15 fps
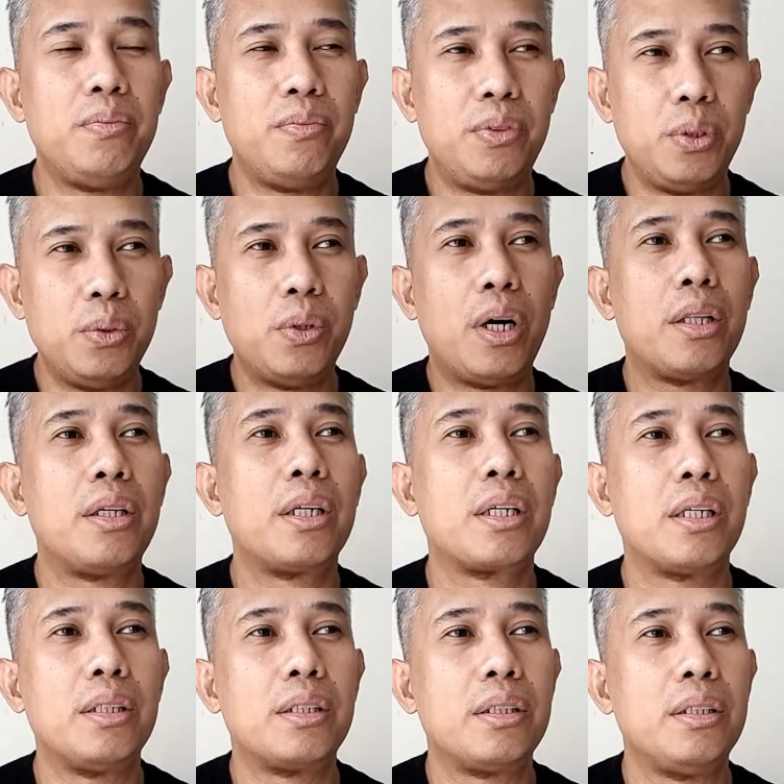view other
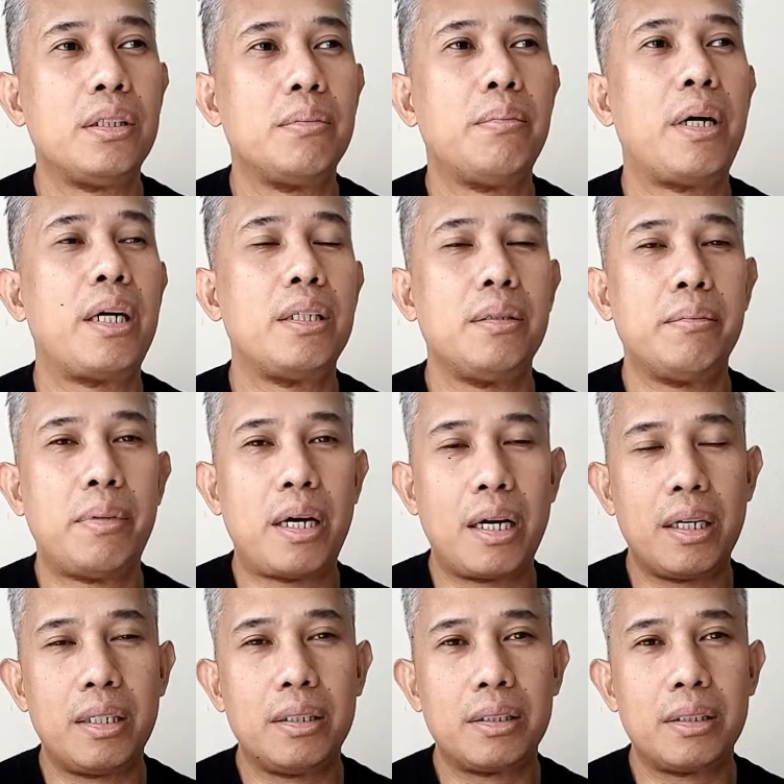countries by